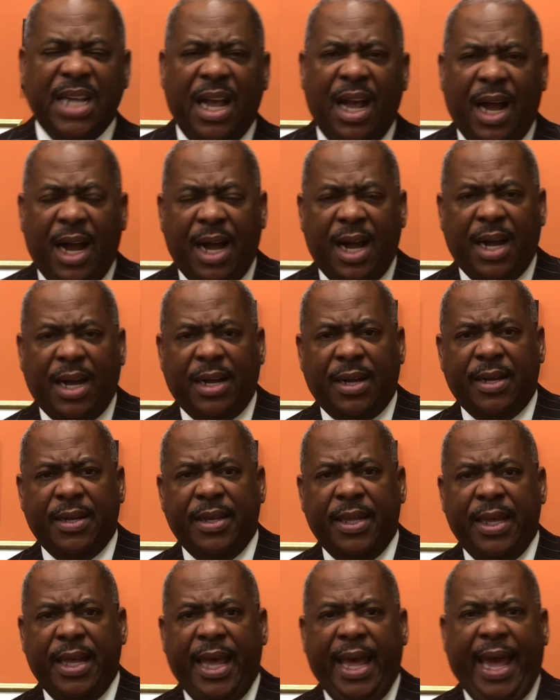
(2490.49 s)

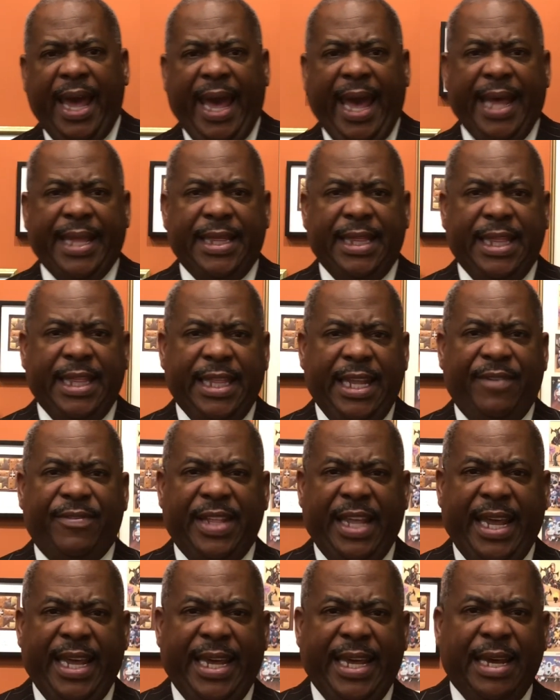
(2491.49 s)
at 11
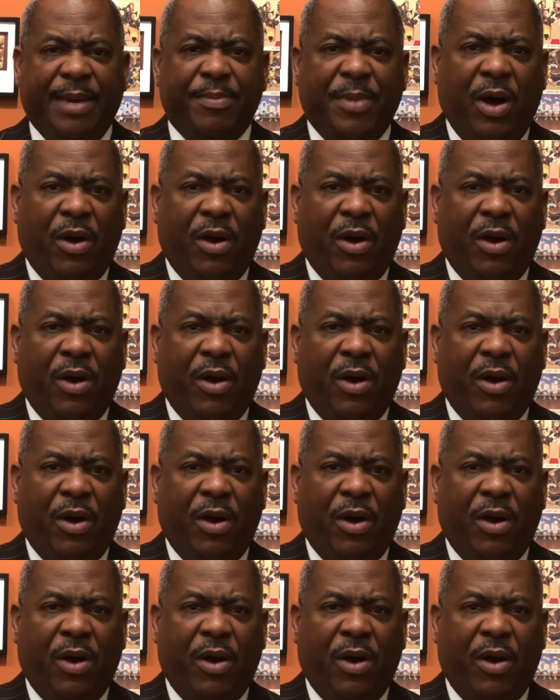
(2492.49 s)
a.m.